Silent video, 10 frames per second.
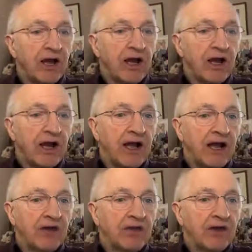
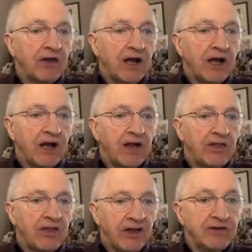and
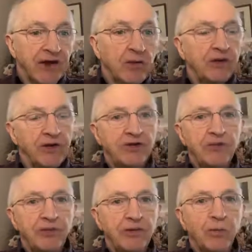they don't need
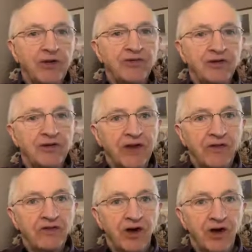to be wasting their
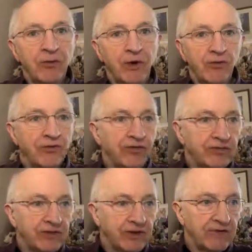time on
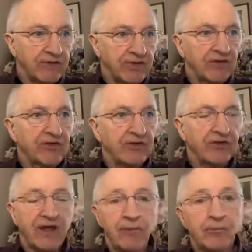giving this,
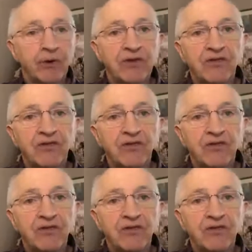giving that, but